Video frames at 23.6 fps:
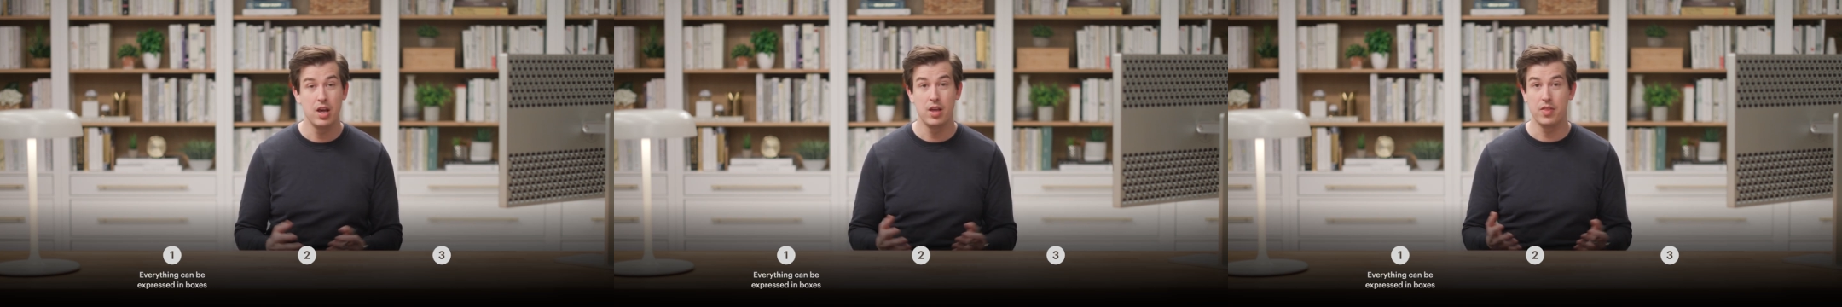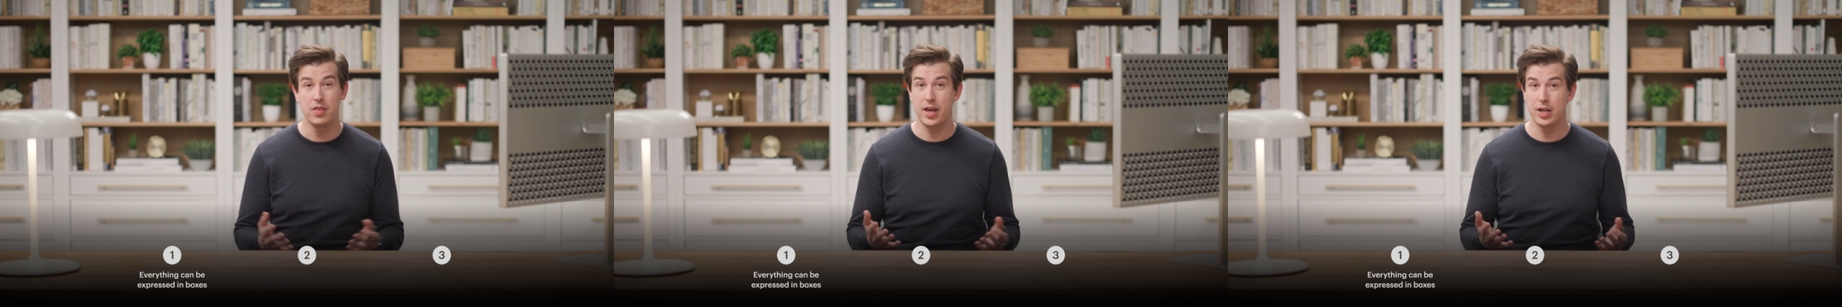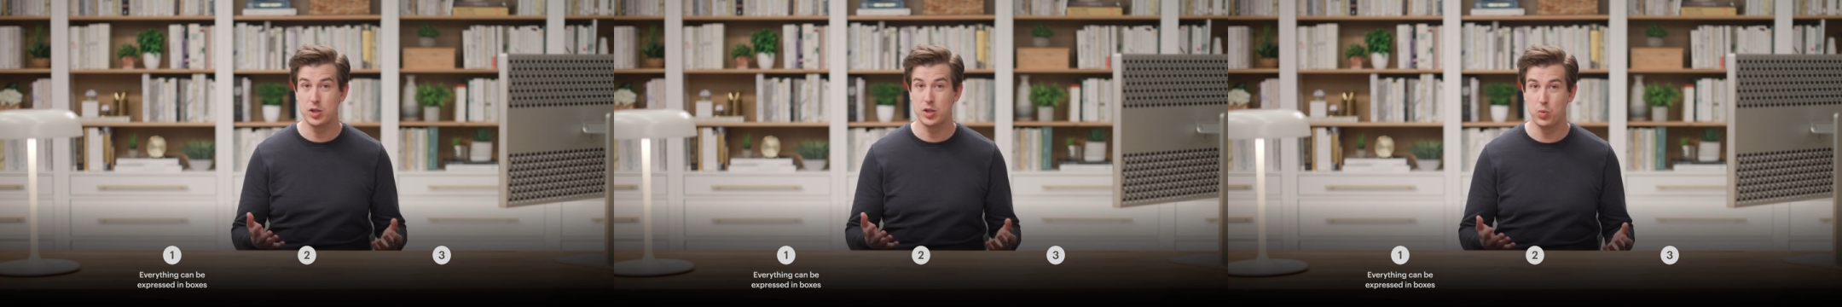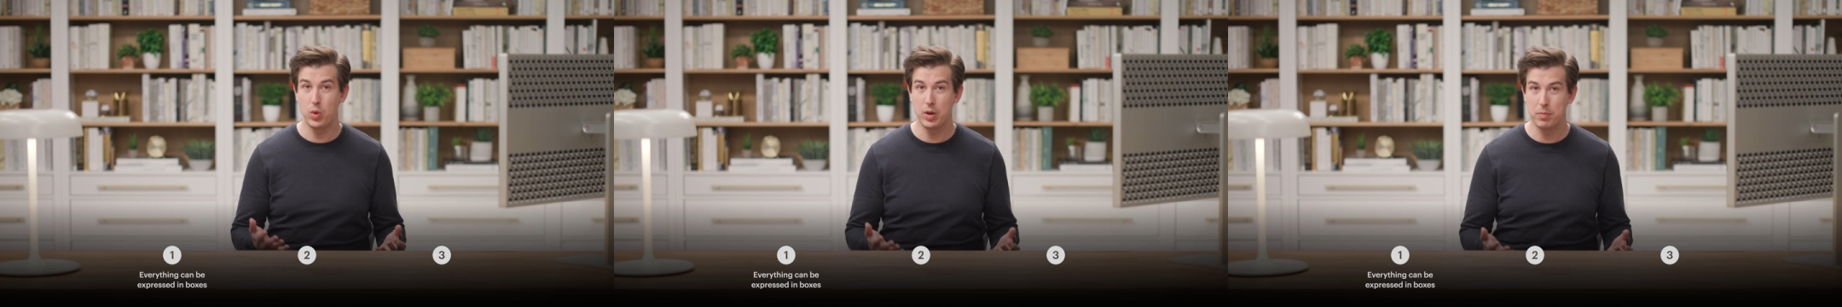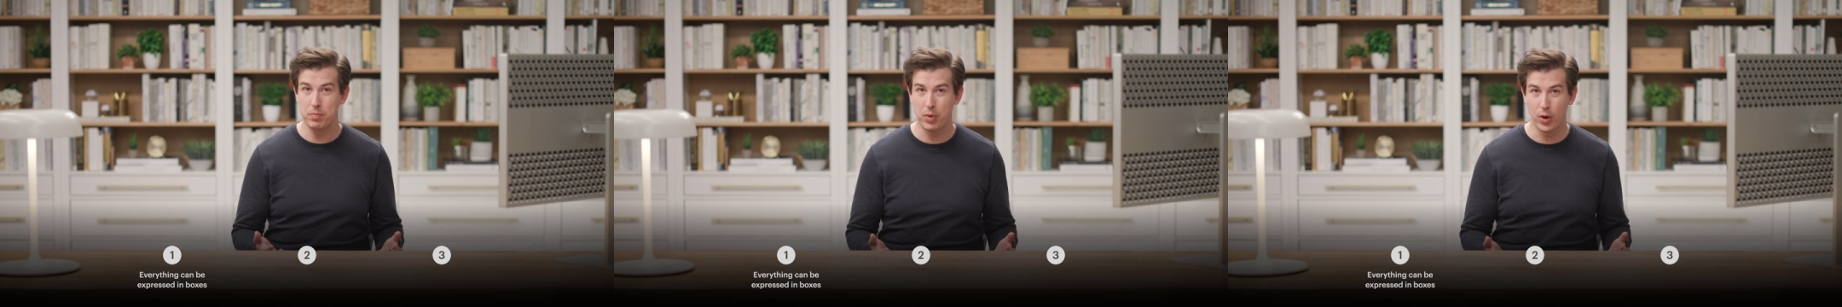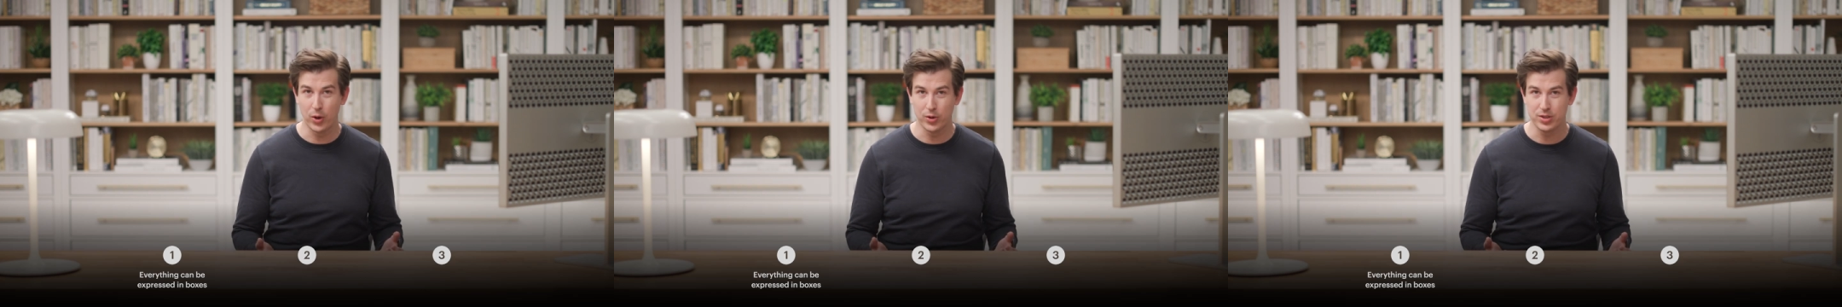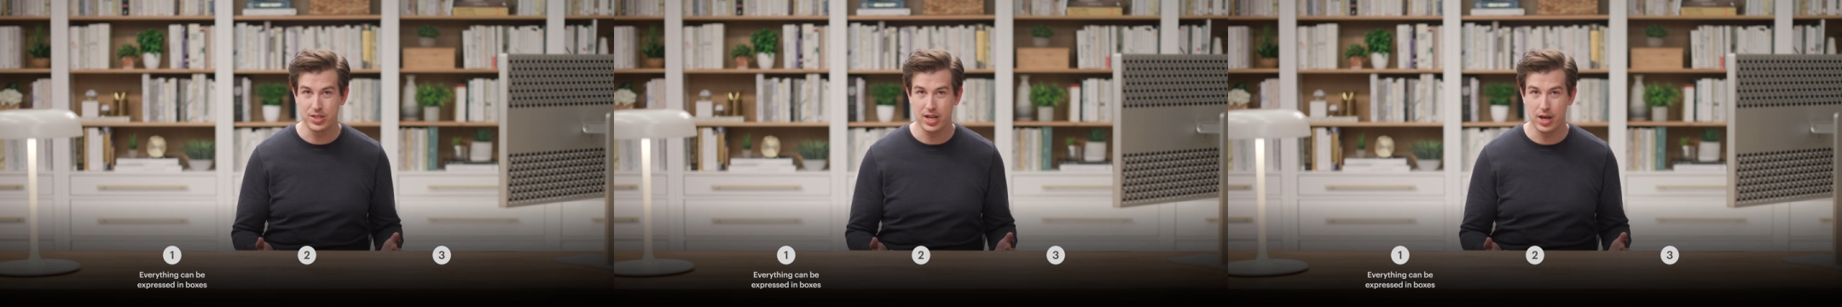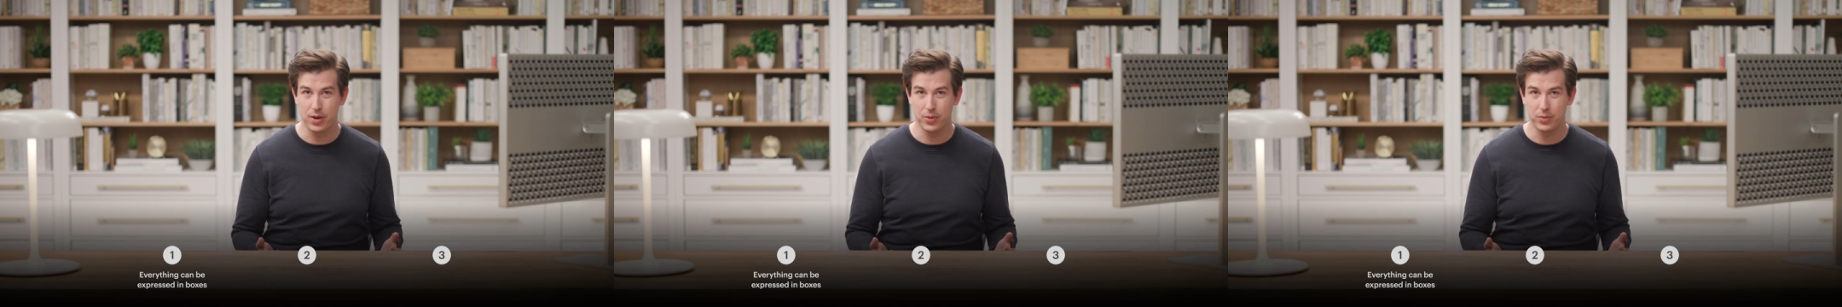That's one
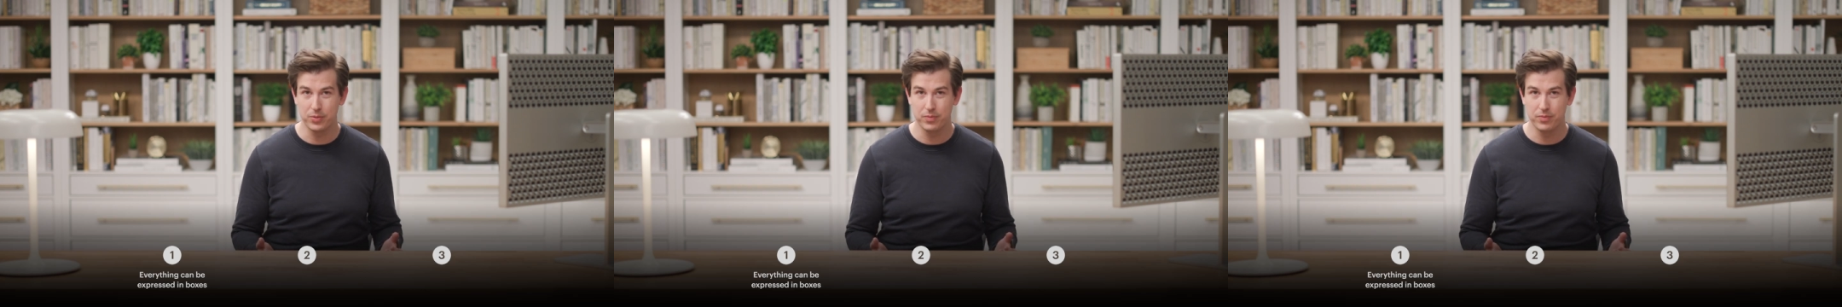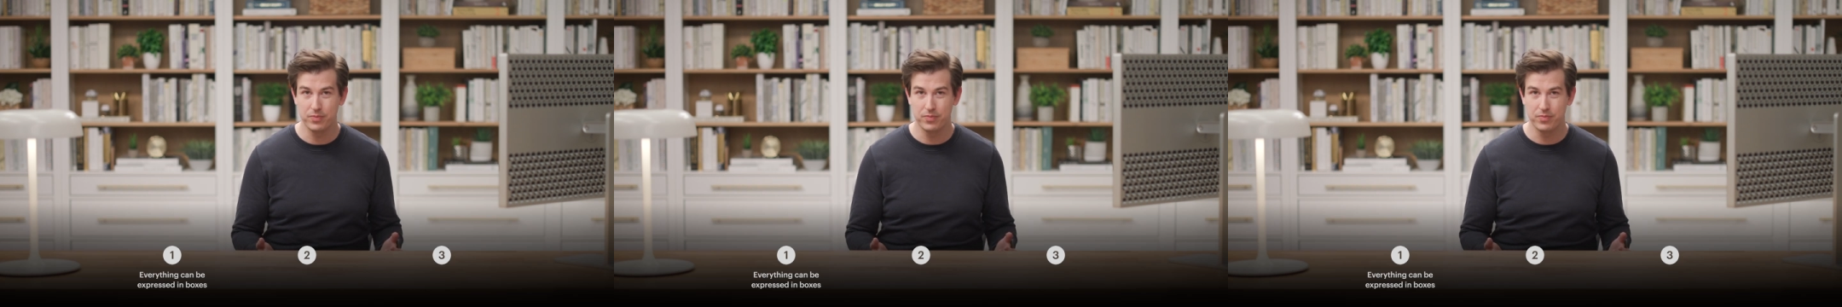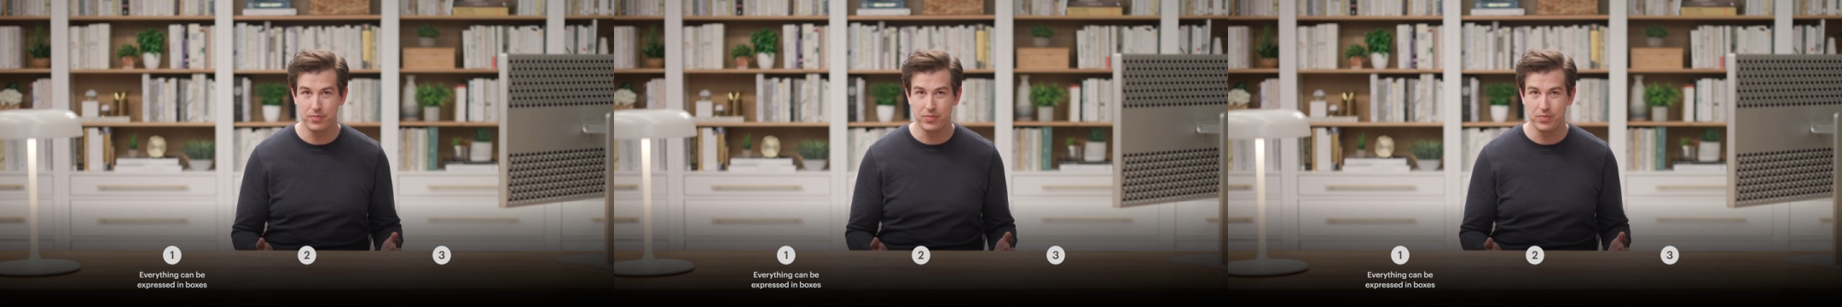part down.